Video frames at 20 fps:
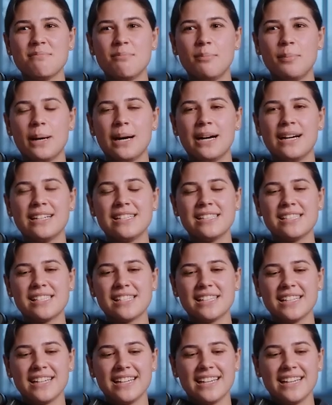
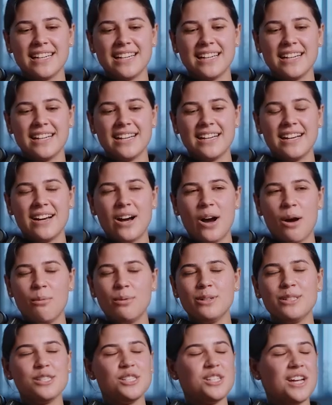but I
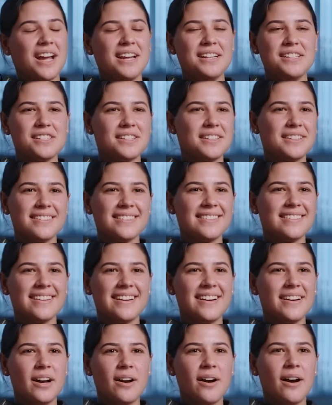wouldn't change it.
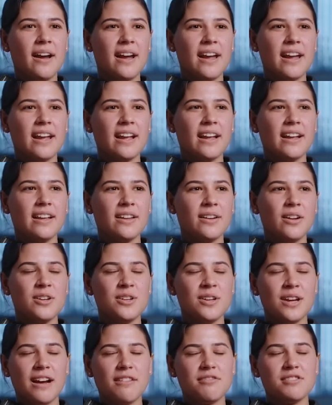
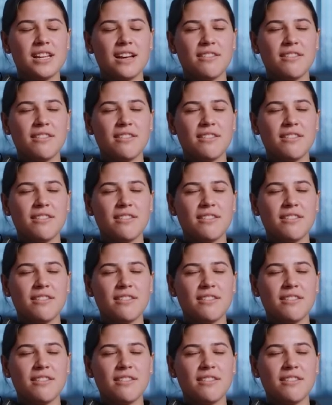You have to